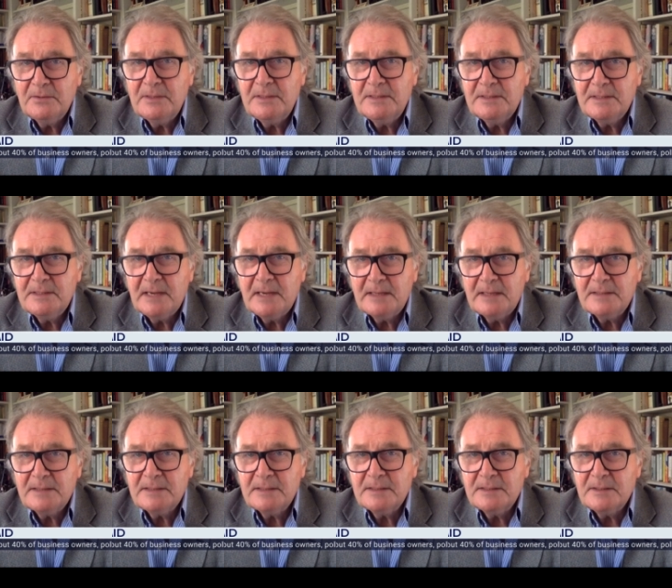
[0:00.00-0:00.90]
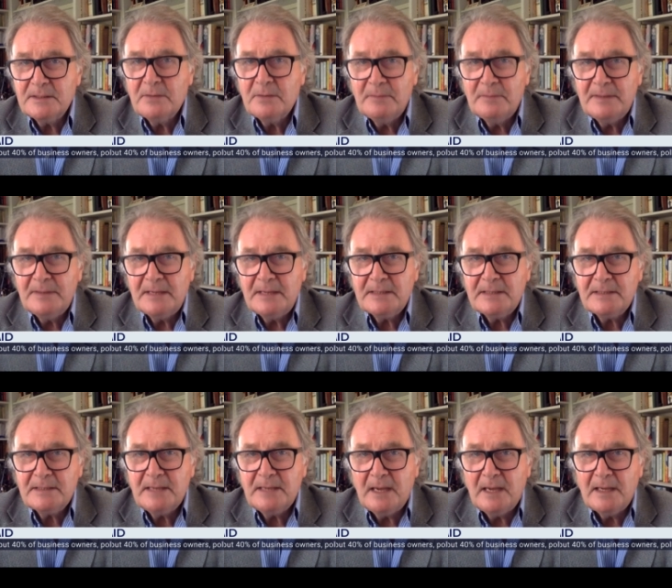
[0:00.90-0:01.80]
They don't actually want to pay
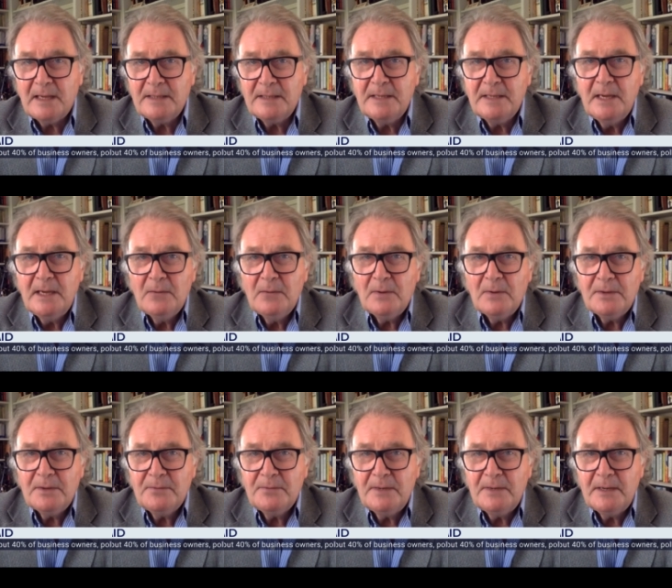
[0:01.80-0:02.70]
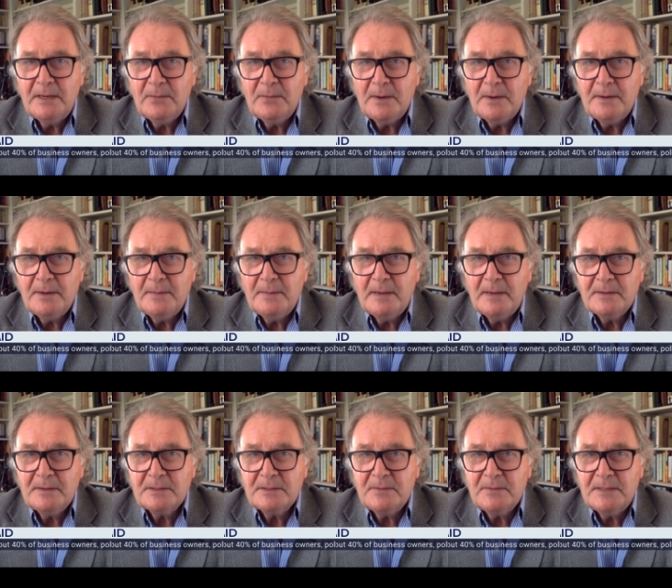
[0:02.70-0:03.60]
60%, the highest rate of tax
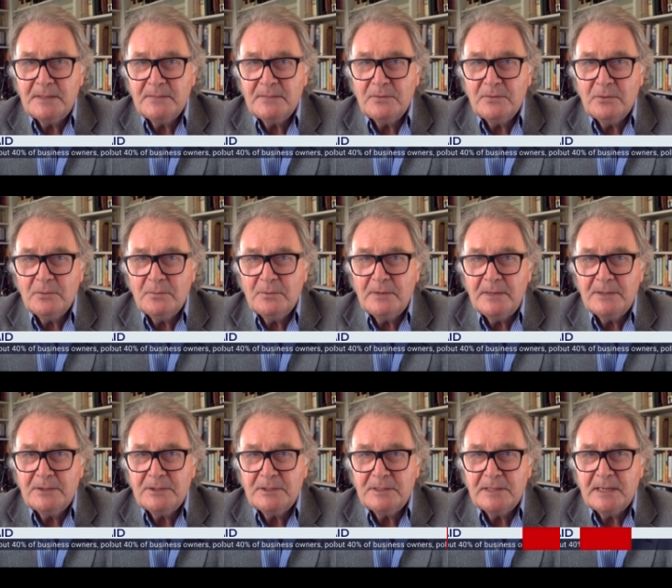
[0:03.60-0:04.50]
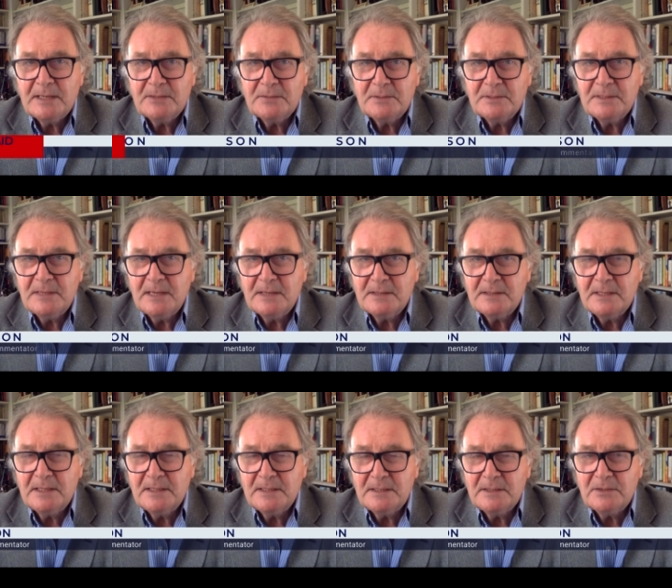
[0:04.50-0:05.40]
anyone pays in the UK,
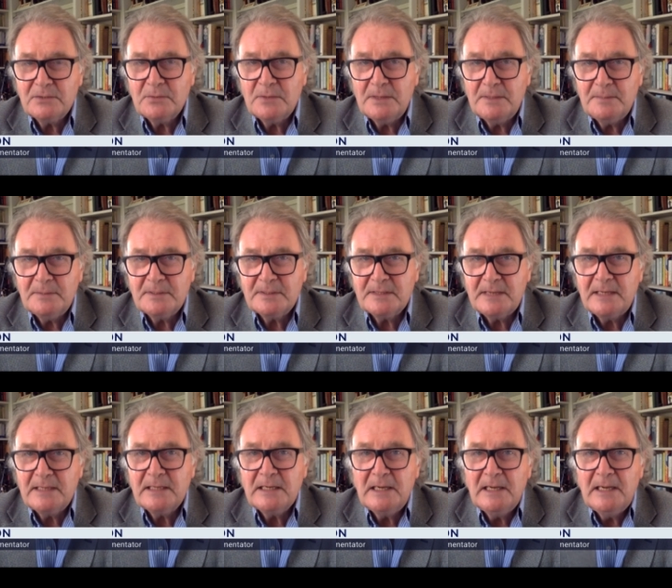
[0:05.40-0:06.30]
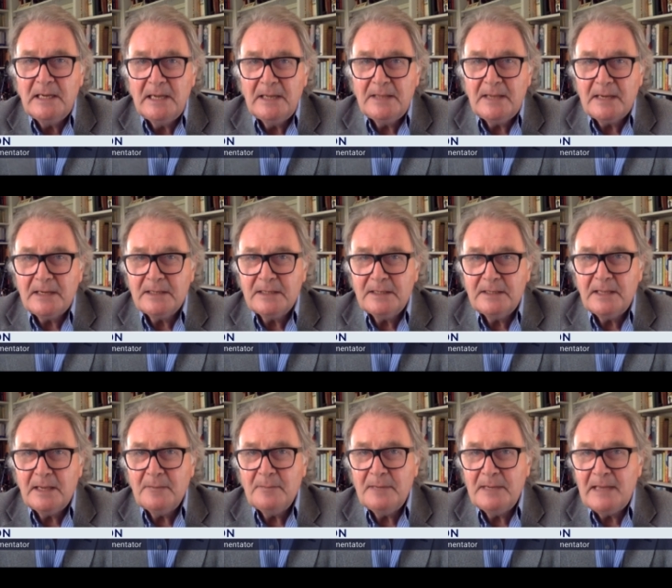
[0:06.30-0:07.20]
or the eagerly floated
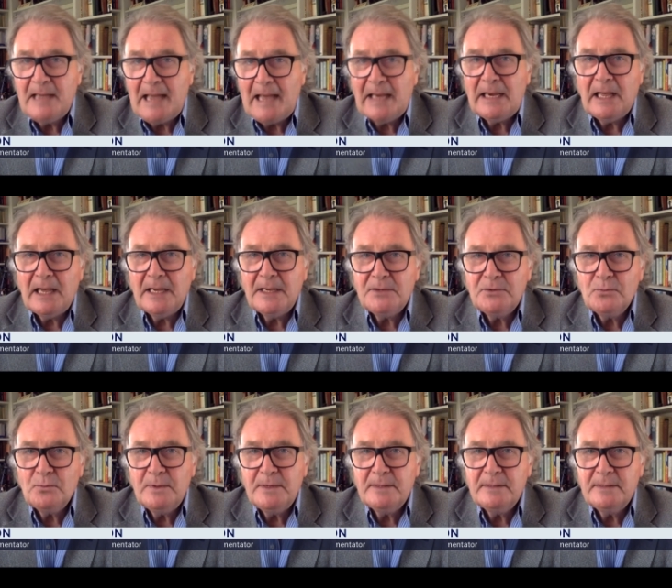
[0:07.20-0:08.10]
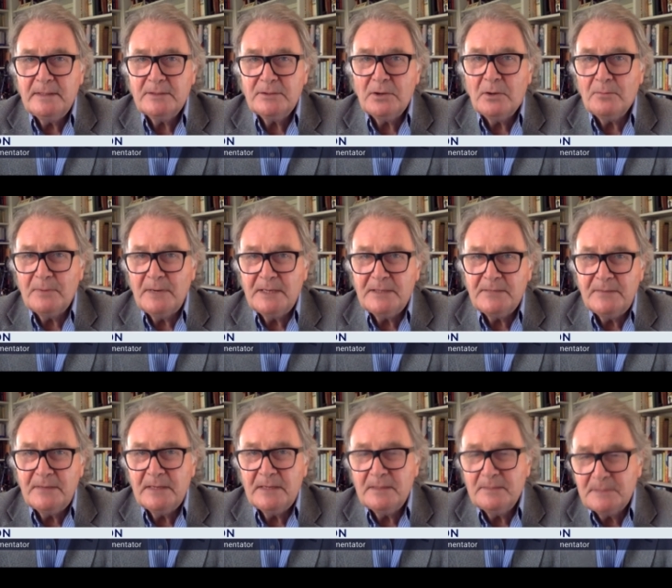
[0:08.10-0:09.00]
97% tax by
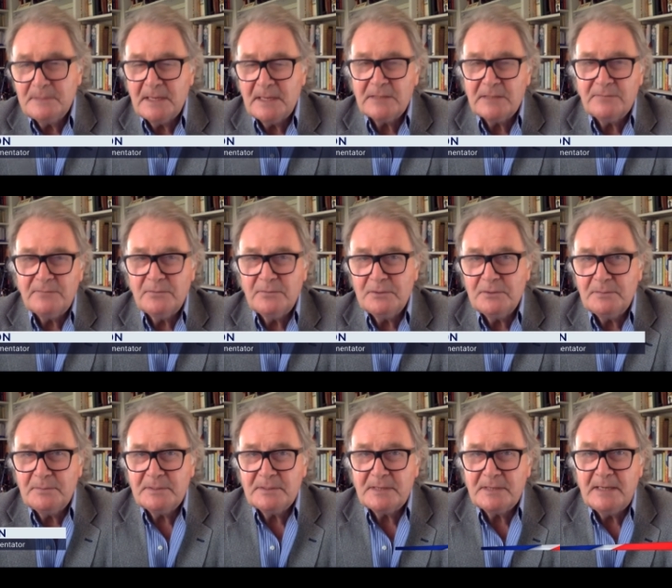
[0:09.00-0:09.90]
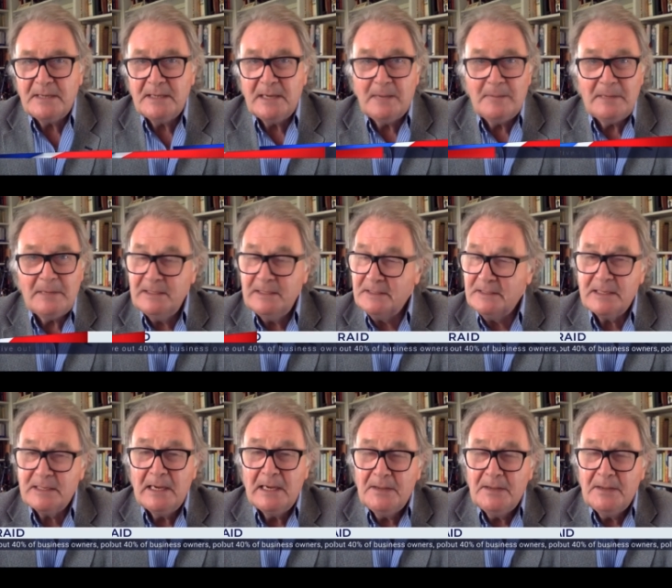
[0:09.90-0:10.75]
America's one and only AOC.